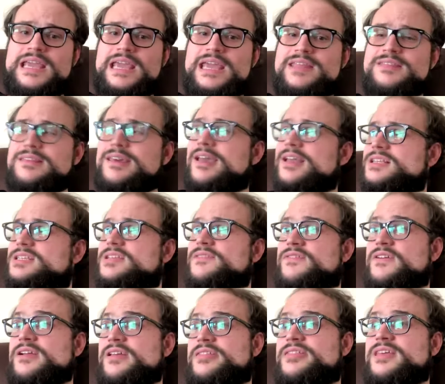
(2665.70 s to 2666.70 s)
And that's the
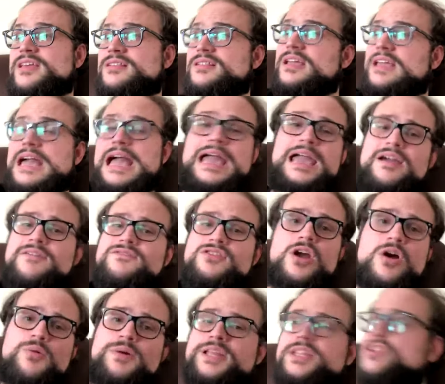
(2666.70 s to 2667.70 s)
very thing. Like I have
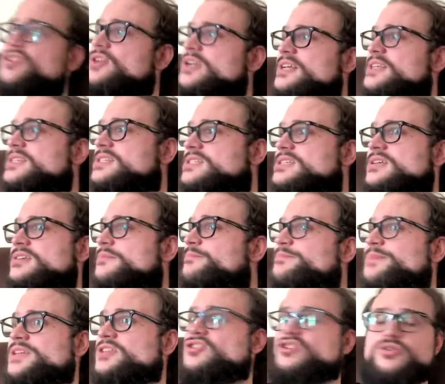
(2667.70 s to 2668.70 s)
no interest to
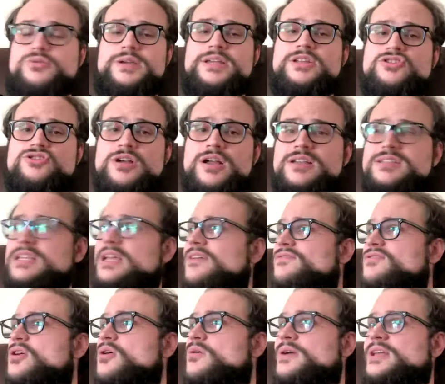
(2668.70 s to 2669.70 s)
be doing drugs. I
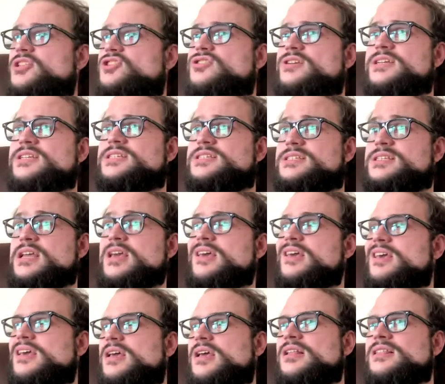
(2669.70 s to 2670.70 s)
have no interest
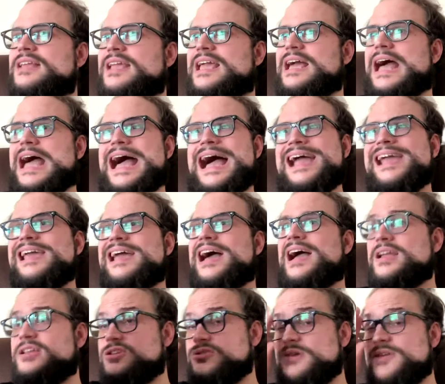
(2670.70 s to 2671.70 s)
like I,
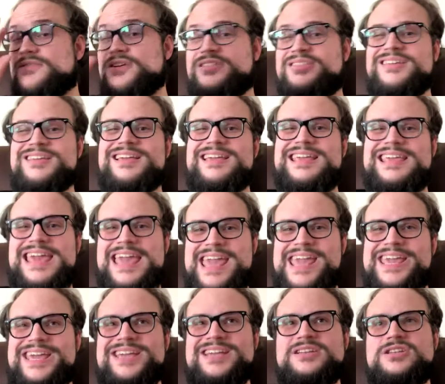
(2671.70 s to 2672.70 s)
I do everything I
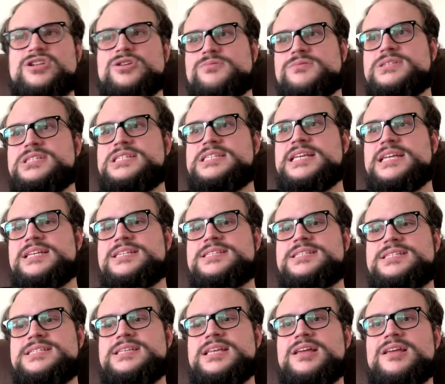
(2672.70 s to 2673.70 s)
can to
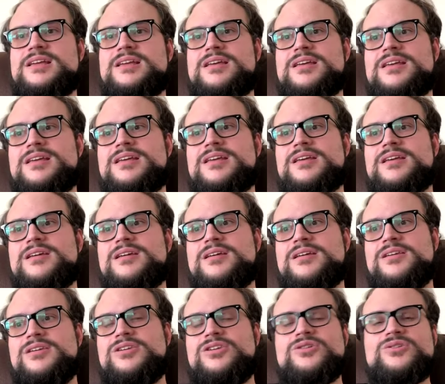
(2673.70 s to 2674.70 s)
resist
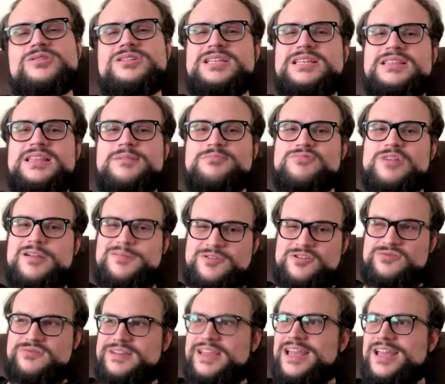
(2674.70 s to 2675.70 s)
using them
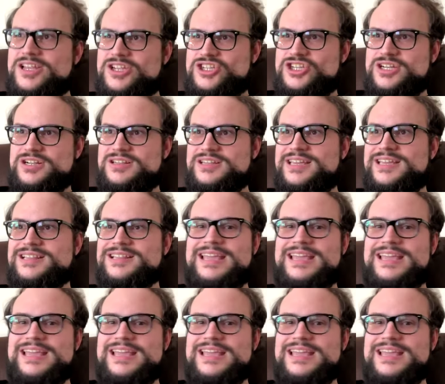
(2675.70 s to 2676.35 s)
recreationally.